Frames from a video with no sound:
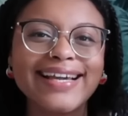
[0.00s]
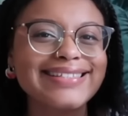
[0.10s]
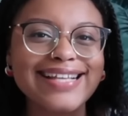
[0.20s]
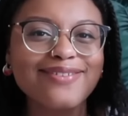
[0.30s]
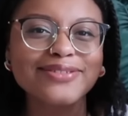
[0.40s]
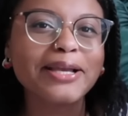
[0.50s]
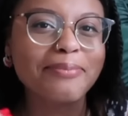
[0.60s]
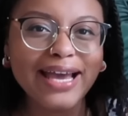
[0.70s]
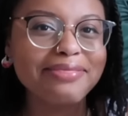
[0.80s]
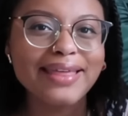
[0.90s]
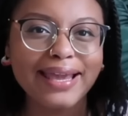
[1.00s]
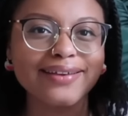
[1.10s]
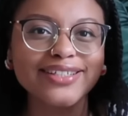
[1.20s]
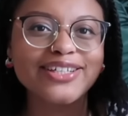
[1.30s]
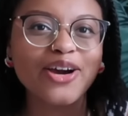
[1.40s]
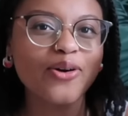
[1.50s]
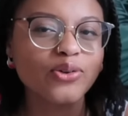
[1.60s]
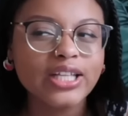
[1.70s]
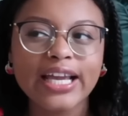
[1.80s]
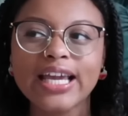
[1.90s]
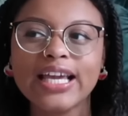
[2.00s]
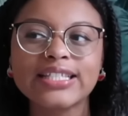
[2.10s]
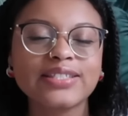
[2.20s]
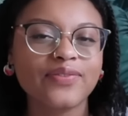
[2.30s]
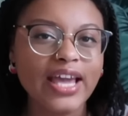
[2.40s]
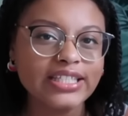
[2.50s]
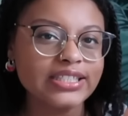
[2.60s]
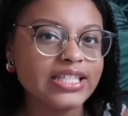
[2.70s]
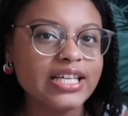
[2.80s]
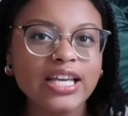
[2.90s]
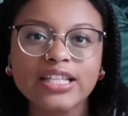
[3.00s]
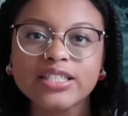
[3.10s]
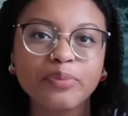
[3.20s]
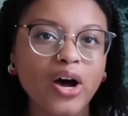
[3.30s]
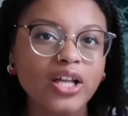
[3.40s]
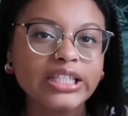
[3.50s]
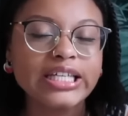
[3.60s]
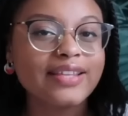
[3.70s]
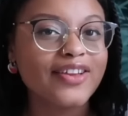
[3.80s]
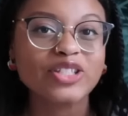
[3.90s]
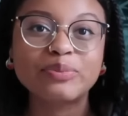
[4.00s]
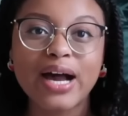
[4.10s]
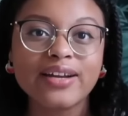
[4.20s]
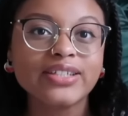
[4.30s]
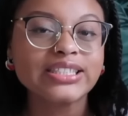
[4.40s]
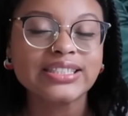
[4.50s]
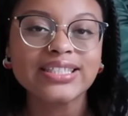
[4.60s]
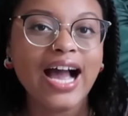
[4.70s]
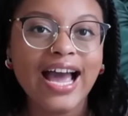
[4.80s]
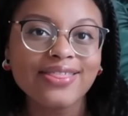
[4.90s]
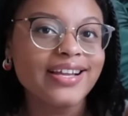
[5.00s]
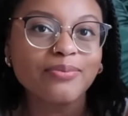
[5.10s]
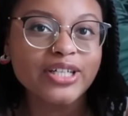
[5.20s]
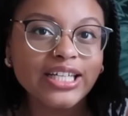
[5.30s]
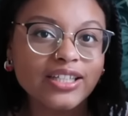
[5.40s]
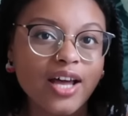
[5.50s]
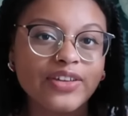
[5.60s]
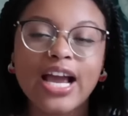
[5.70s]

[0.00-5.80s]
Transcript: It sounds like my thing, you know? Like, it's fantasy, it's poly, there's pirates, I think I'm gonna